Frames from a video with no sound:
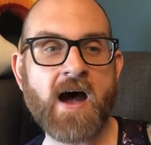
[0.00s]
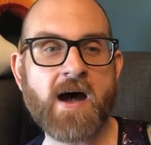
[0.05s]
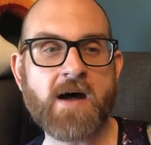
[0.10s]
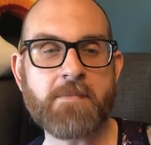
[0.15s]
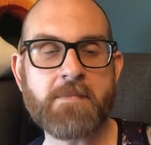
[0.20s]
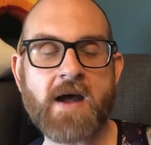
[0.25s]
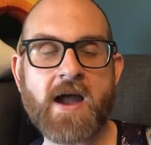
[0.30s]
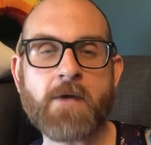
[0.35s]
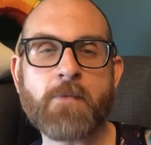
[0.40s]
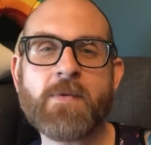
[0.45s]

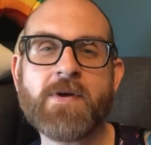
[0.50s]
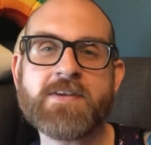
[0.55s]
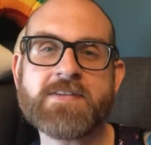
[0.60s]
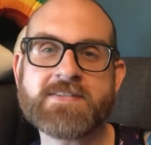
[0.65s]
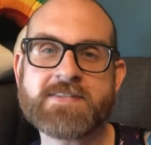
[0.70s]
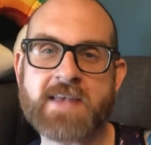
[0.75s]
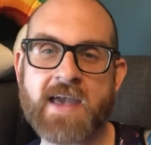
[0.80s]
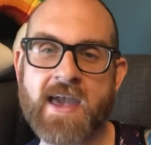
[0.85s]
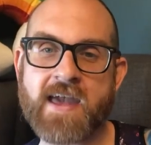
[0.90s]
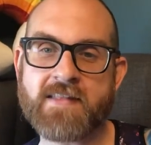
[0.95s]
Um, I will
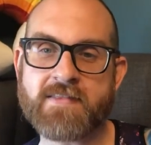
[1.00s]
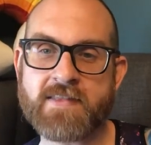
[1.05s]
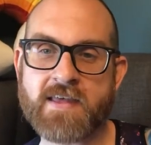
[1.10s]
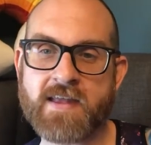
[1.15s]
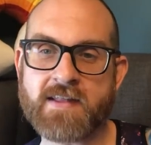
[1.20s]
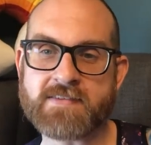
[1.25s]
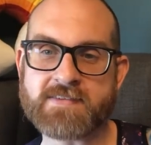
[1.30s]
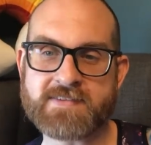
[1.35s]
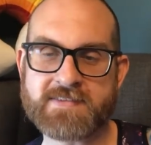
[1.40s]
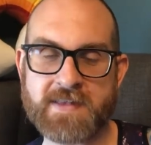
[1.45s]
say
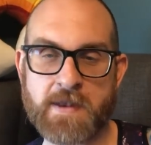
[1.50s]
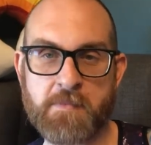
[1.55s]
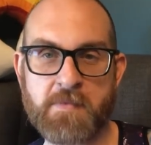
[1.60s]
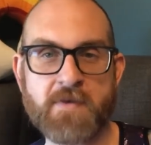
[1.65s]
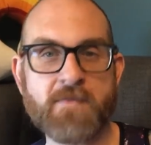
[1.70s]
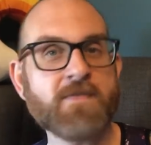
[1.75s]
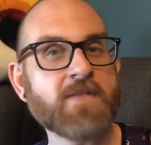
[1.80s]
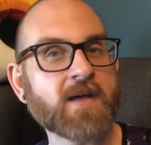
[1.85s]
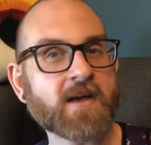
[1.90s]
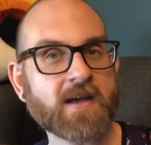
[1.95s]
that some
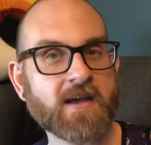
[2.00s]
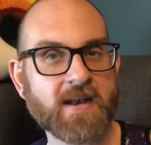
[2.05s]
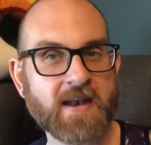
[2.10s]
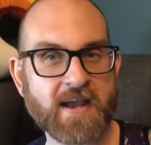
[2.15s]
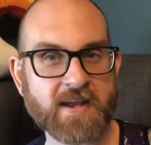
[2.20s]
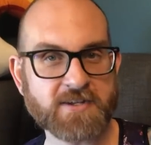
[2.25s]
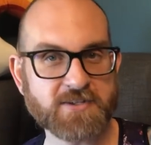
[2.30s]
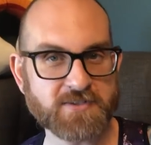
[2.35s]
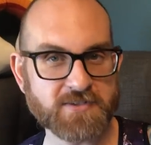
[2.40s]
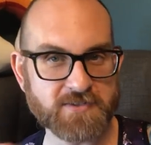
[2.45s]
of the
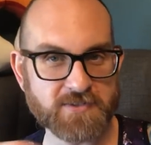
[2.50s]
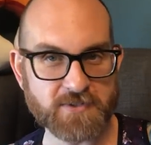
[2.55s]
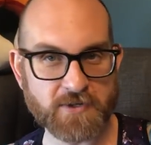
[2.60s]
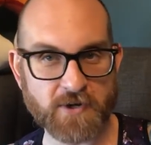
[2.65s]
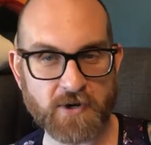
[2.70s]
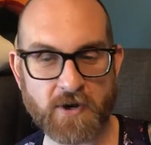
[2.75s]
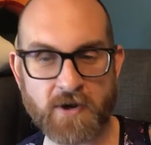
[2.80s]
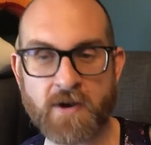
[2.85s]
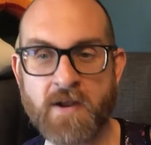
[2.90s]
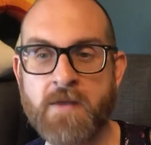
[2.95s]
connections
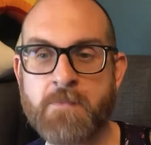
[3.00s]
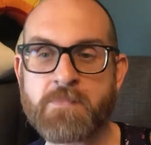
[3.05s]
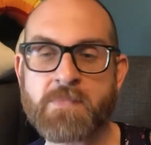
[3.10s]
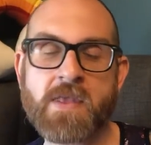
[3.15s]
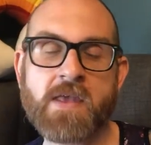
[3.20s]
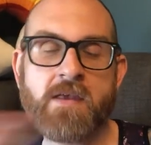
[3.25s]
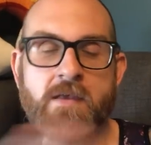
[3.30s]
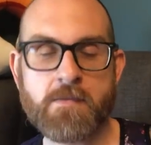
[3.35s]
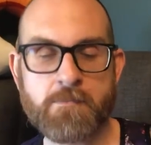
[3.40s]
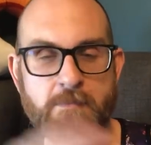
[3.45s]
are
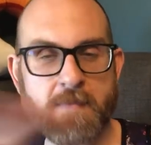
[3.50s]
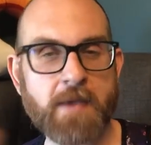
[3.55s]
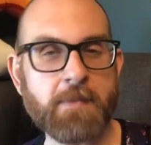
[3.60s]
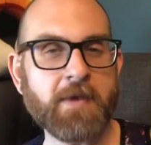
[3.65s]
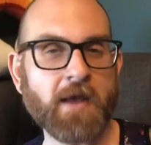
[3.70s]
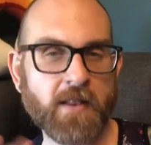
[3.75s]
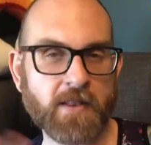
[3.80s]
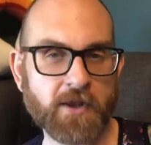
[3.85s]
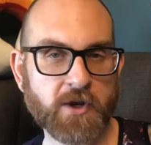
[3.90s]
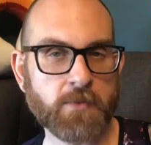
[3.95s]

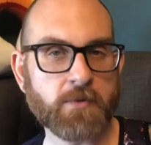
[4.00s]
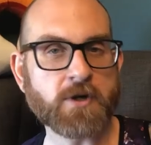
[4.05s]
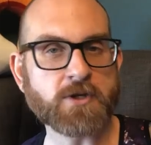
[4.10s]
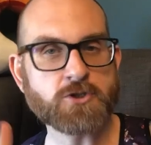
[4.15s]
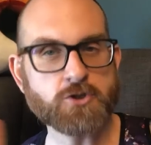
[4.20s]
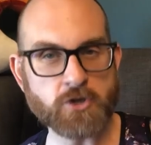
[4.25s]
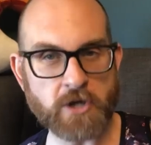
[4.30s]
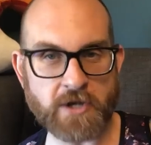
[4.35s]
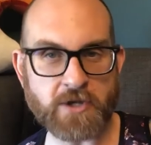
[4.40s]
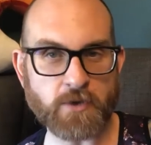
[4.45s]
maybe a little more
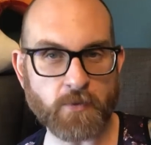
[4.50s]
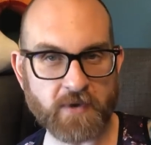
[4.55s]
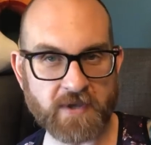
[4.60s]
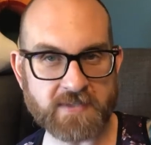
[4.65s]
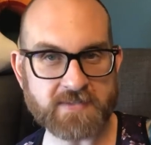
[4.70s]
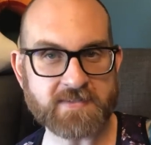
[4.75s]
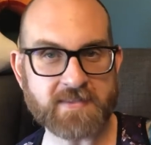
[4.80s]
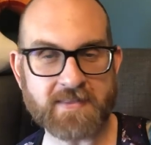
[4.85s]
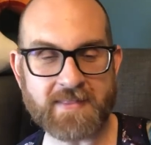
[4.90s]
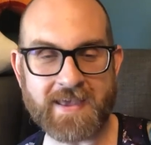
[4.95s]

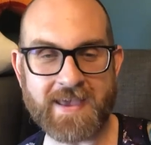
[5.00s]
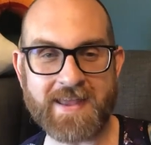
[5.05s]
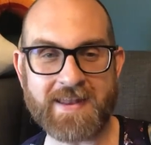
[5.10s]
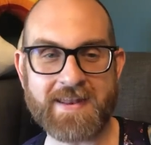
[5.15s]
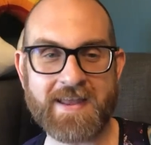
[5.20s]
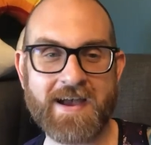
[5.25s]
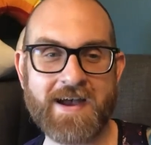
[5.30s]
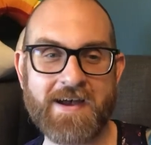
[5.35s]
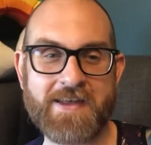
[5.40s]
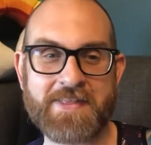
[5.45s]
strenuous
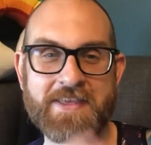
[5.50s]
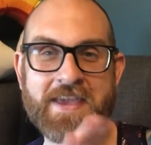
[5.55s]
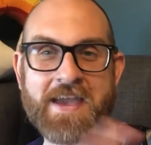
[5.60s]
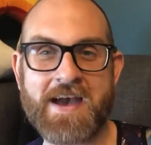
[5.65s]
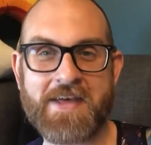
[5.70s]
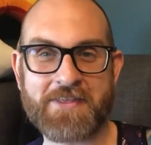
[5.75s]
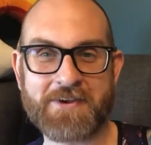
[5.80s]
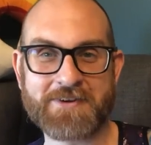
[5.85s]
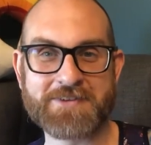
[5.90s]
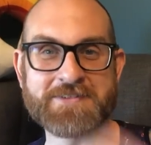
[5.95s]
than uh, the
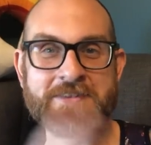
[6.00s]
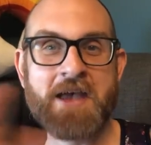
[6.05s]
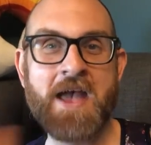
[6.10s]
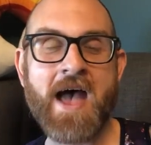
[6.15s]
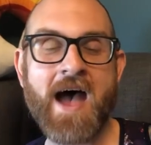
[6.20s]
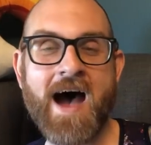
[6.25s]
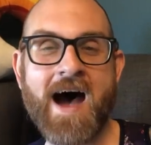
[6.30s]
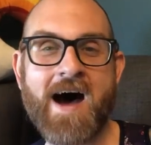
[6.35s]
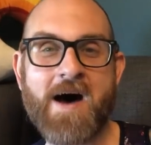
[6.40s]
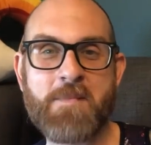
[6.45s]
others,
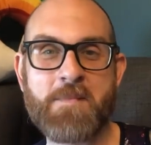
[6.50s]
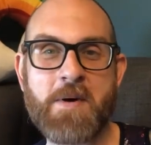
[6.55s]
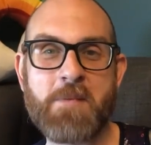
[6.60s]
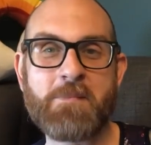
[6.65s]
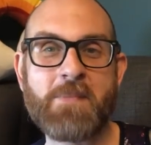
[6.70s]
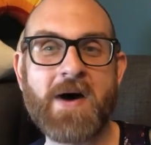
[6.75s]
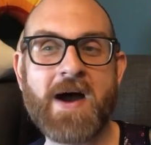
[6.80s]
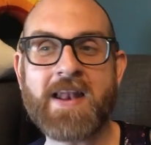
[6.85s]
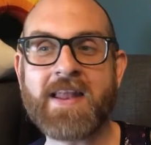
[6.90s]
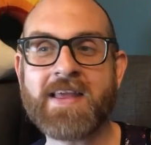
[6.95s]

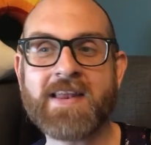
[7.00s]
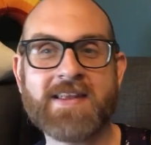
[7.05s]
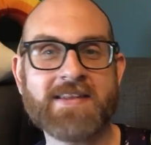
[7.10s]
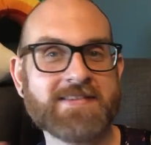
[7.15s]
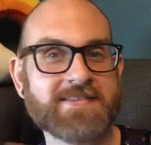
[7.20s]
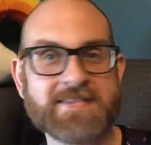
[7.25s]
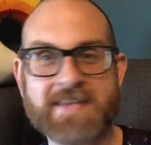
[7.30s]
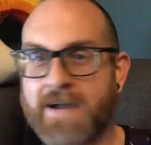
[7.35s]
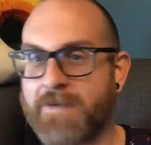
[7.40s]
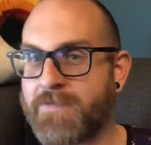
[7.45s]
um, but it
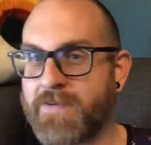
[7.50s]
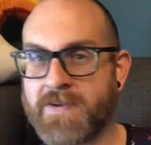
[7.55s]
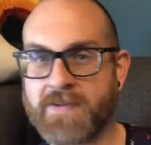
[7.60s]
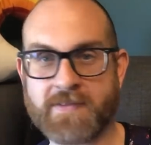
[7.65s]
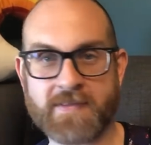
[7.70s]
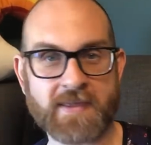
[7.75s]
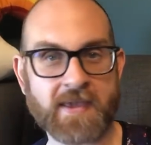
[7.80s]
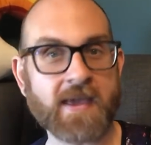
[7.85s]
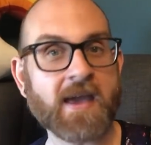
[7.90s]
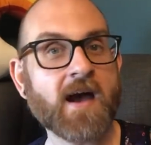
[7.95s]
is
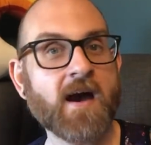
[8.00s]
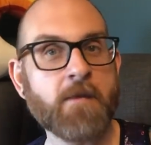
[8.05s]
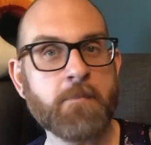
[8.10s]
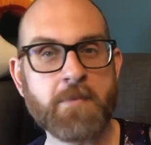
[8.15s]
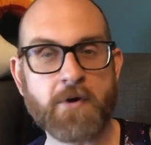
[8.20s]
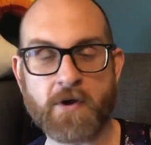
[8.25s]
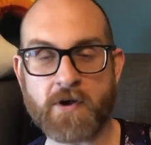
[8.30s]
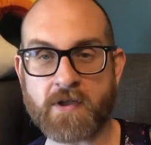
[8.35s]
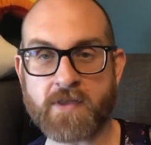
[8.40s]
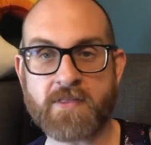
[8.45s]
definitely a
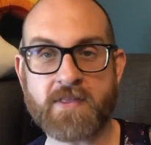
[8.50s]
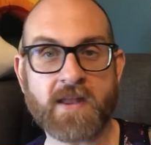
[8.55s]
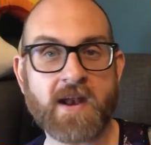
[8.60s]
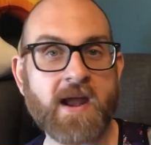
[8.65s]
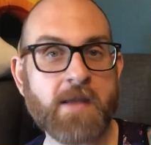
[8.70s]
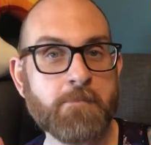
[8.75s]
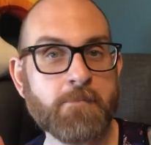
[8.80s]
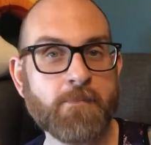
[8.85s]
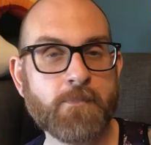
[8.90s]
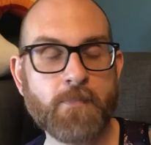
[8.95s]
book
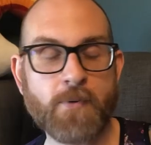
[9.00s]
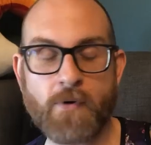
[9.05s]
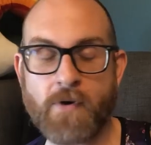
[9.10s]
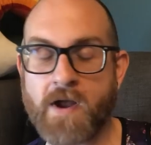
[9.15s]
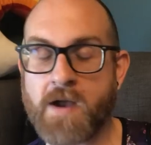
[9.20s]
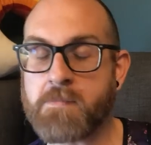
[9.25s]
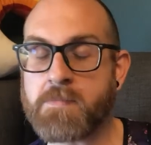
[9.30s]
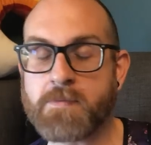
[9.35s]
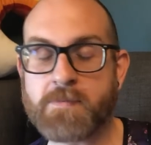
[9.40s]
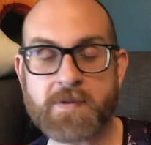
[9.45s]
that I'm
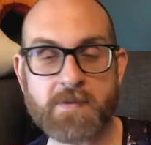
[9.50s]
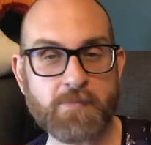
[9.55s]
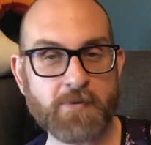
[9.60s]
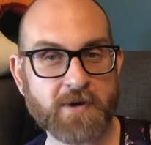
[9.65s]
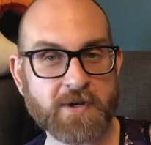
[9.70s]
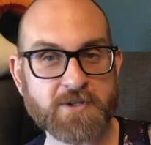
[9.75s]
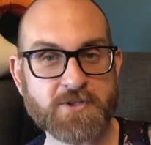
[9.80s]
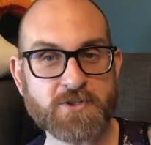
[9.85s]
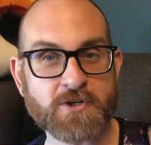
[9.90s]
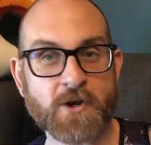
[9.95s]
probably
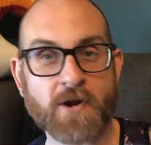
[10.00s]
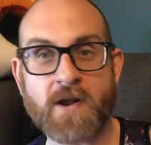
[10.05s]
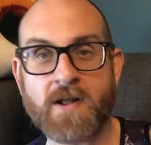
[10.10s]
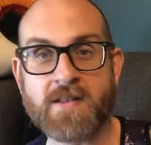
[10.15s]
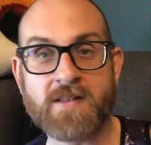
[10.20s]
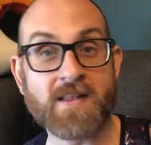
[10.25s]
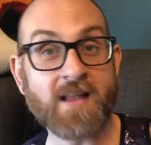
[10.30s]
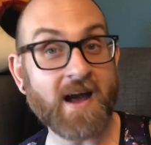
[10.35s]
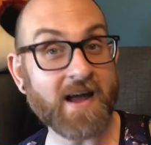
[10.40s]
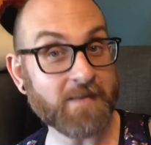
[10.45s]
pretty sure
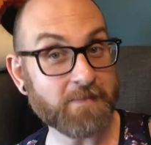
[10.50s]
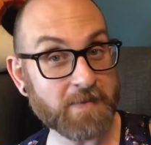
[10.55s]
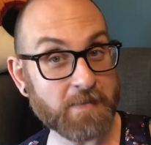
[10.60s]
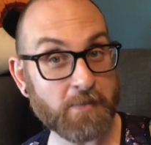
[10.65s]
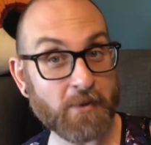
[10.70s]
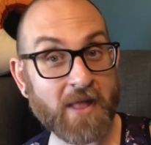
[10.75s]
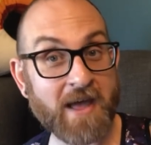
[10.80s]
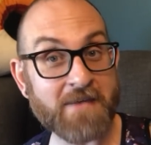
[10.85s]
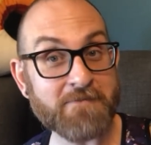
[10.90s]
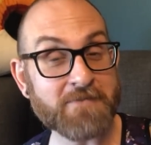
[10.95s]
a lot of
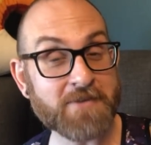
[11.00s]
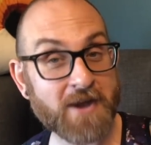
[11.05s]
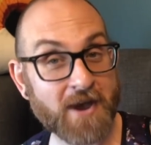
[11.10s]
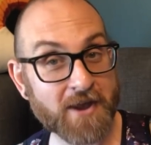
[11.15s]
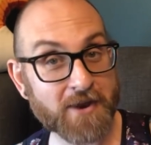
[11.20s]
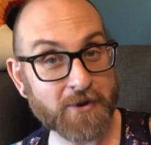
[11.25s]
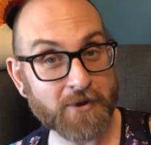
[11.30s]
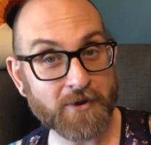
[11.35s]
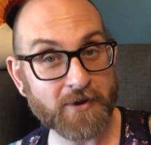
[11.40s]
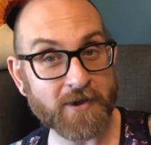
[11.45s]
people have
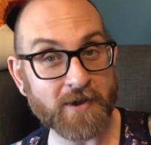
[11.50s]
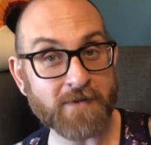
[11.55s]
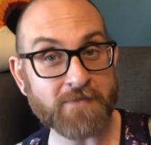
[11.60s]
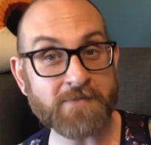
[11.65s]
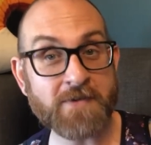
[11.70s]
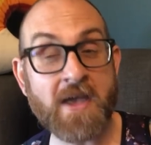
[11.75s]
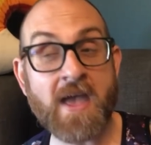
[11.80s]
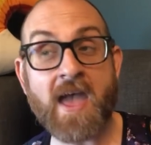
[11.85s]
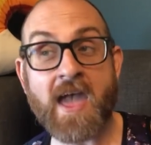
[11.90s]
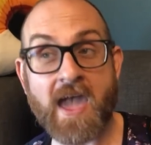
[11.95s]
not heard
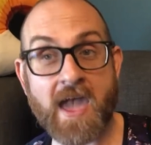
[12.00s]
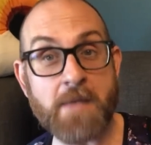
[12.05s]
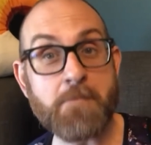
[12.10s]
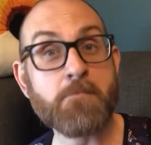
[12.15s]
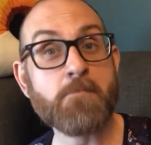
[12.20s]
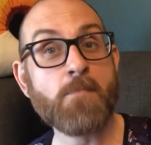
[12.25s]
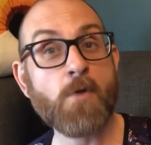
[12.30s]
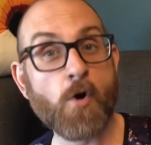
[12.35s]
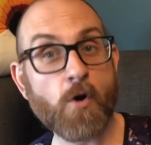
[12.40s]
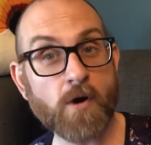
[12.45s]
of
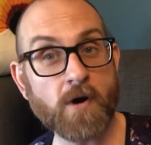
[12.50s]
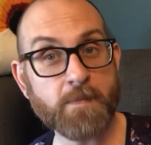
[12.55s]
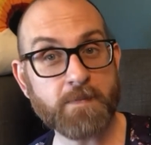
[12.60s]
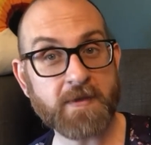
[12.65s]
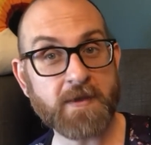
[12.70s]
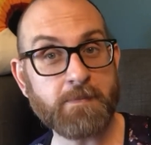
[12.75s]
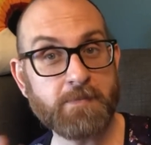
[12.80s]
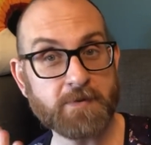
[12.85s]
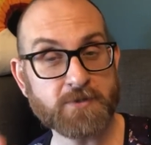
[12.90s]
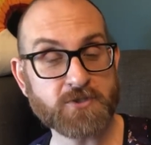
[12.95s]
and more
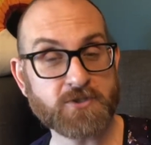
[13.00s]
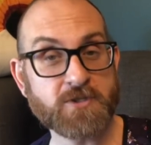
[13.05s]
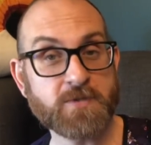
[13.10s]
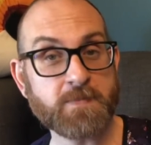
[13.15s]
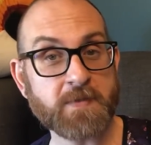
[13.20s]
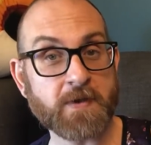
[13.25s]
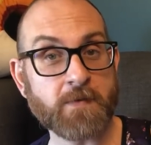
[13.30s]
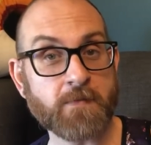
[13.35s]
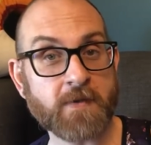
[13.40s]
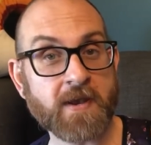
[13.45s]
people
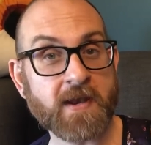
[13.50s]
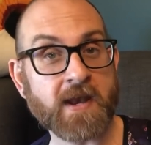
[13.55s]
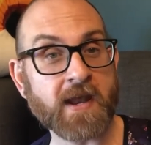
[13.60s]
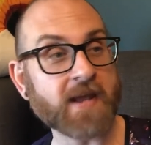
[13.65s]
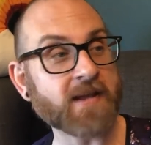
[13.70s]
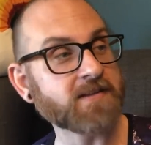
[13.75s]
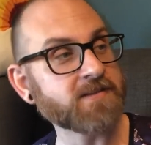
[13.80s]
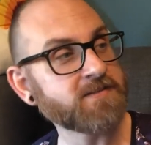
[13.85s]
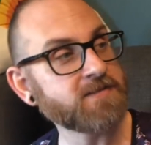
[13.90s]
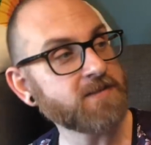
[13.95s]
should be reading.